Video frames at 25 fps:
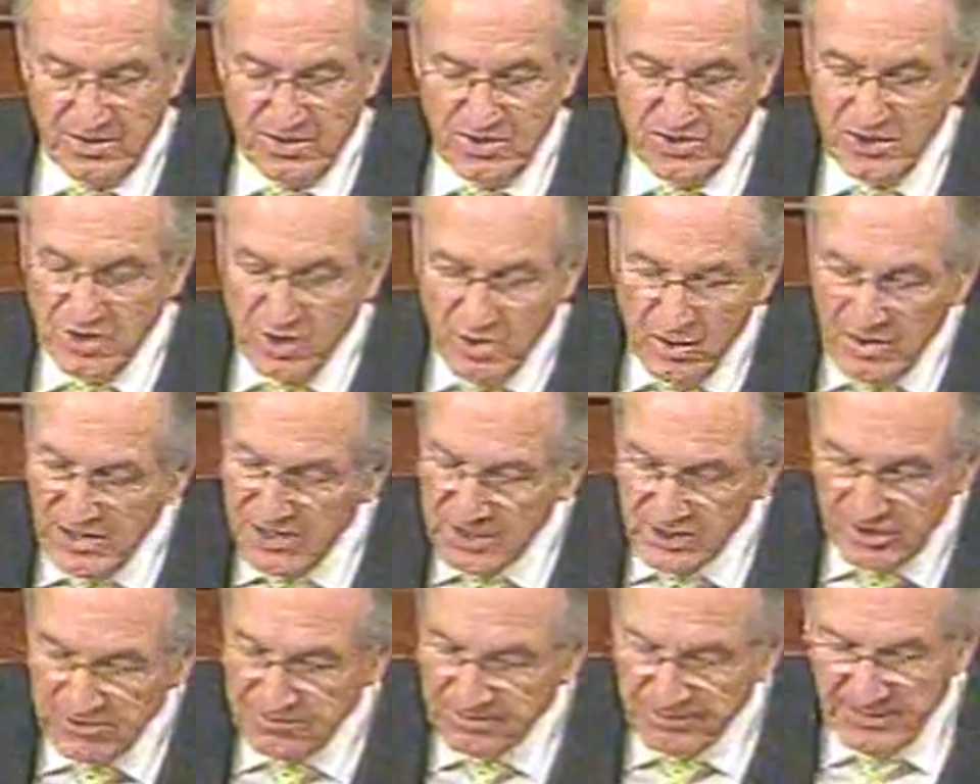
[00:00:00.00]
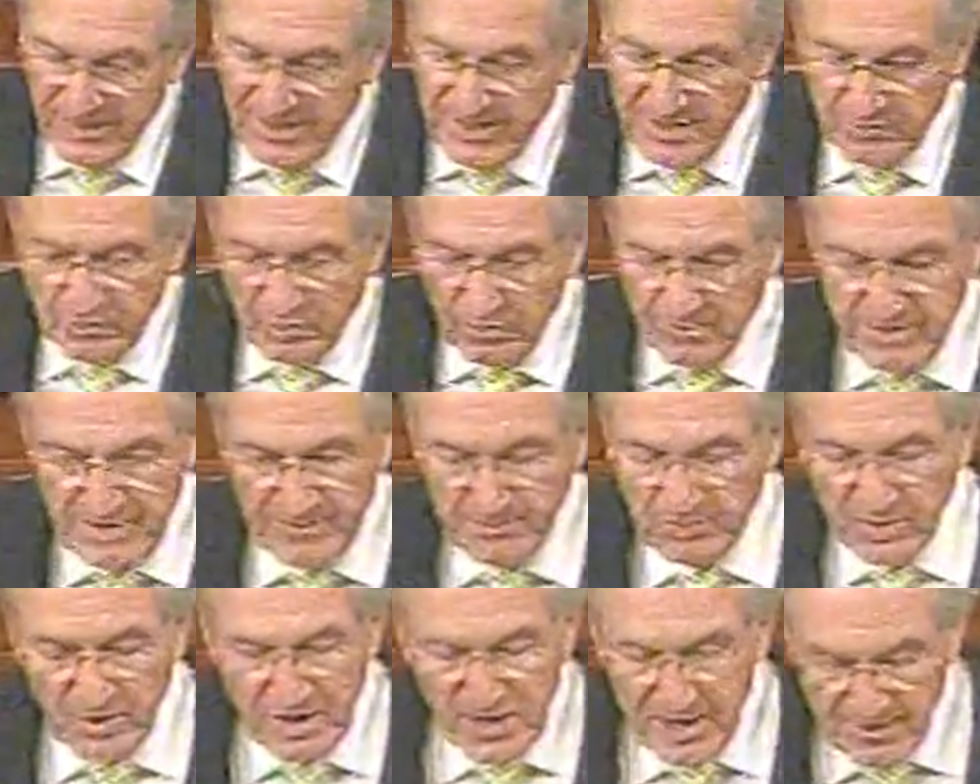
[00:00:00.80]
No health plan will be
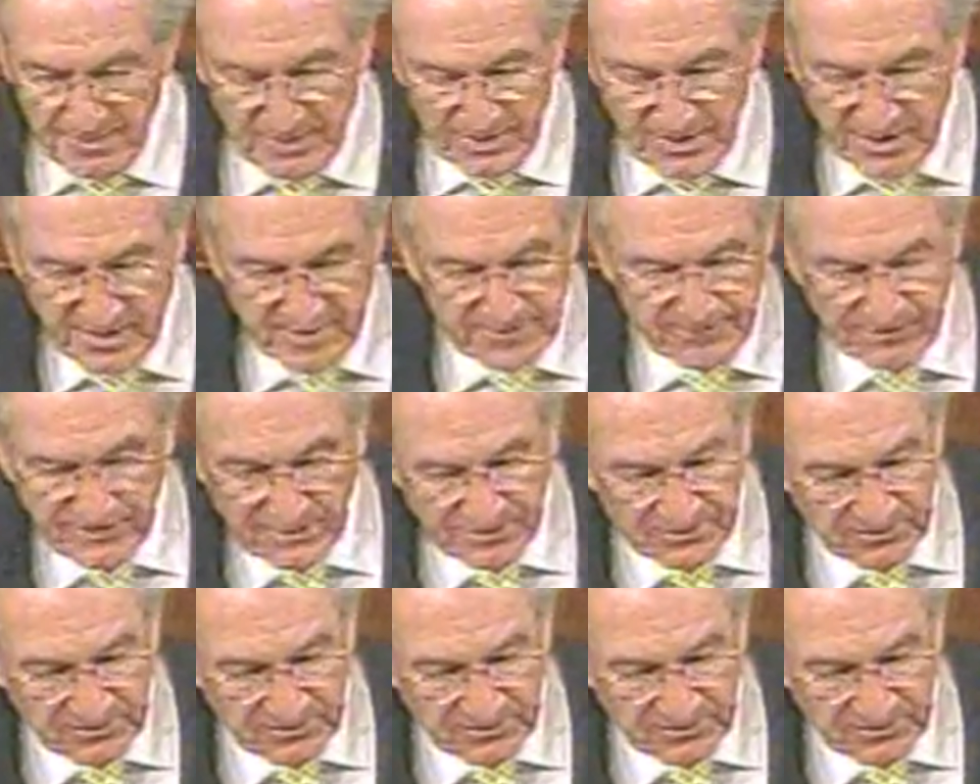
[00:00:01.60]
prohibited from